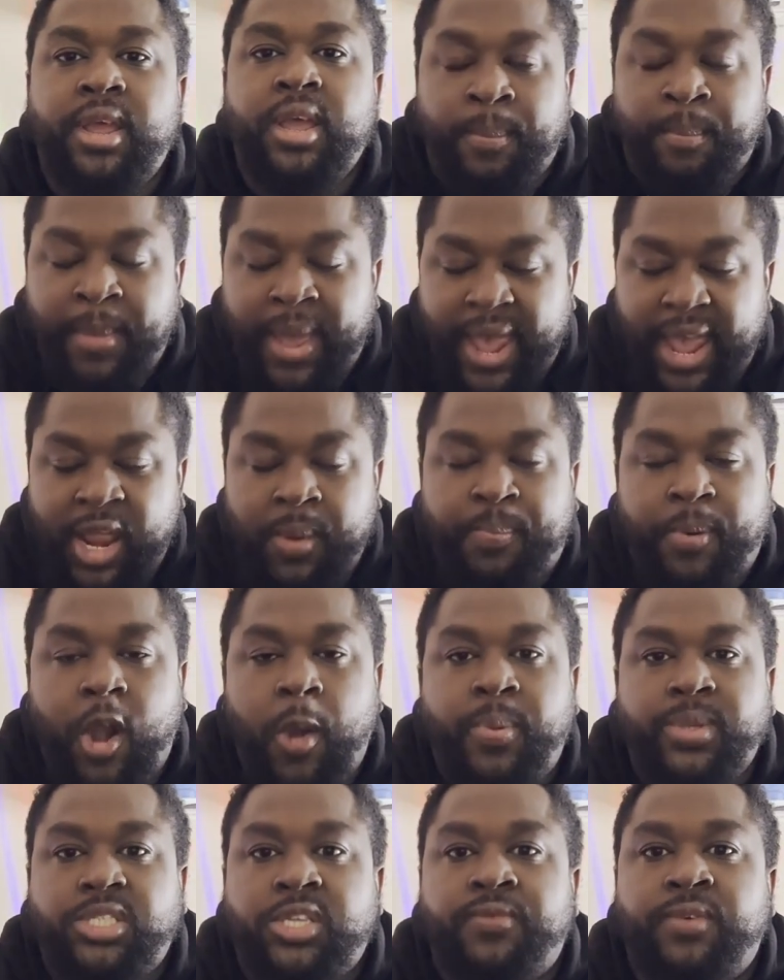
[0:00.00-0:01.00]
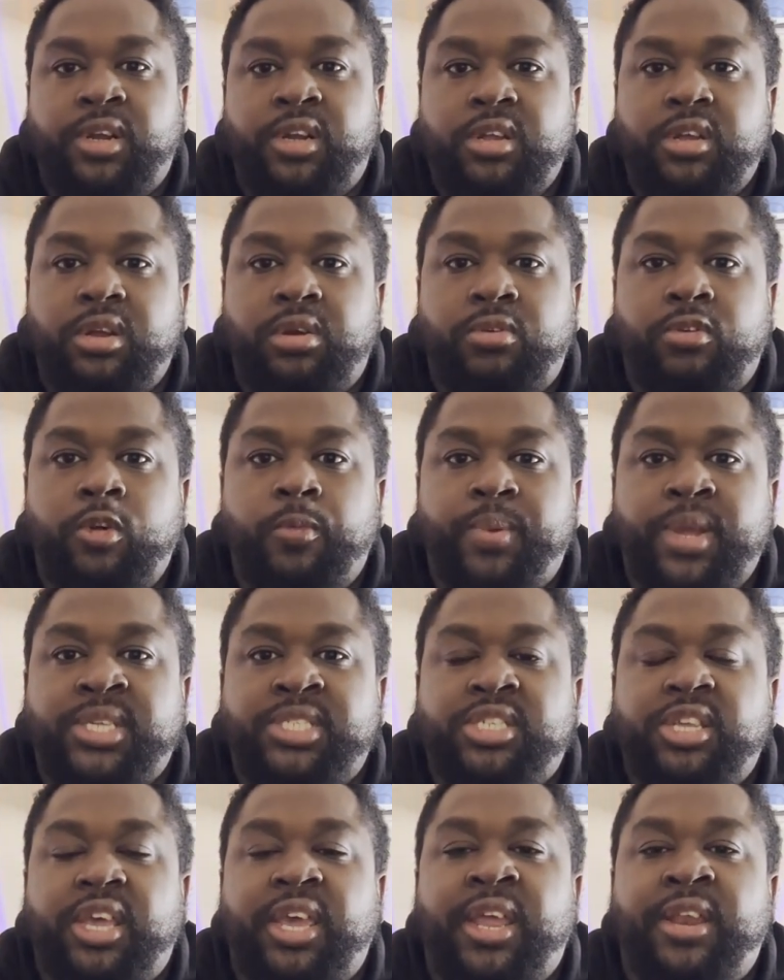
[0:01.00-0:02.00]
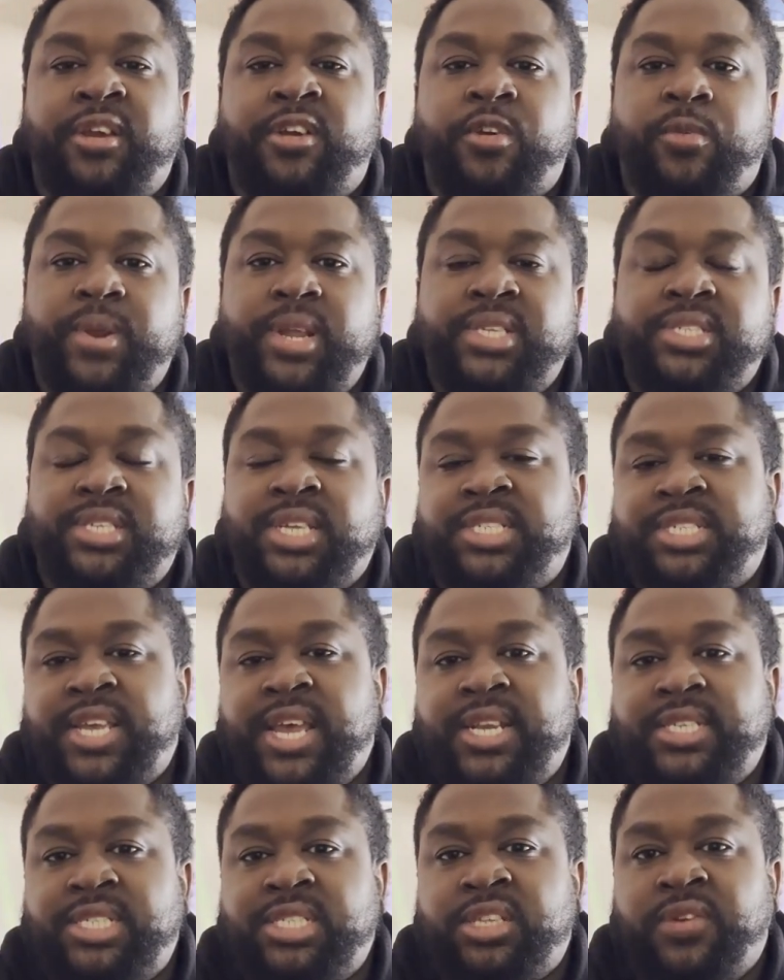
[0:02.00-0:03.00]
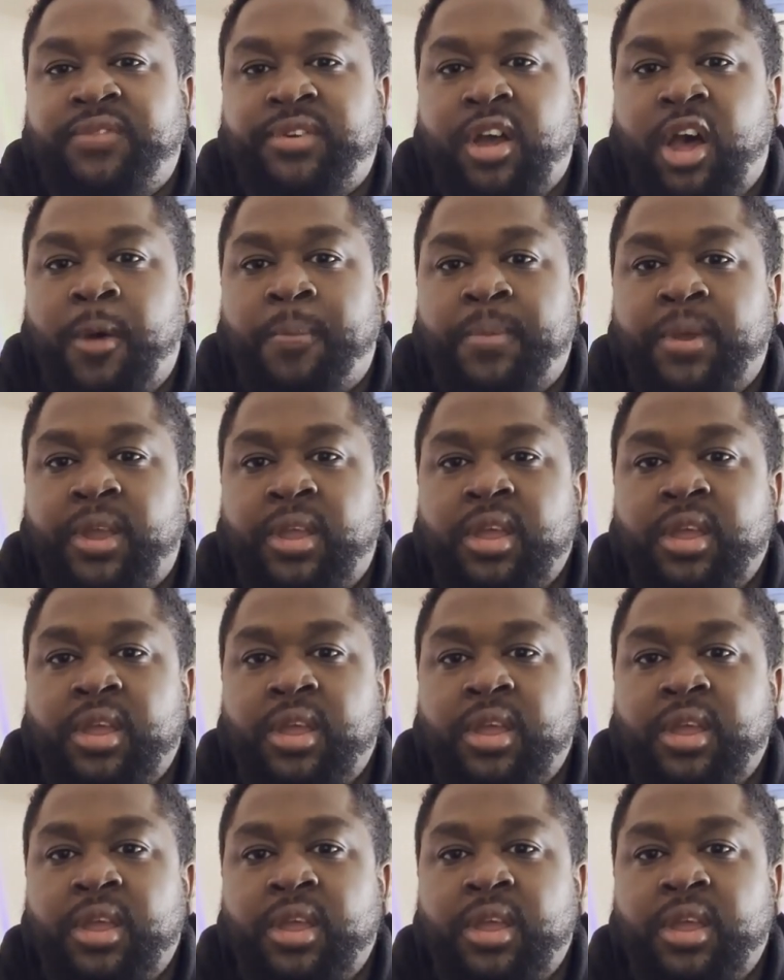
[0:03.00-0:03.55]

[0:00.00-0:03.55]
The main purpose of a cook group is to increase the chances of copying.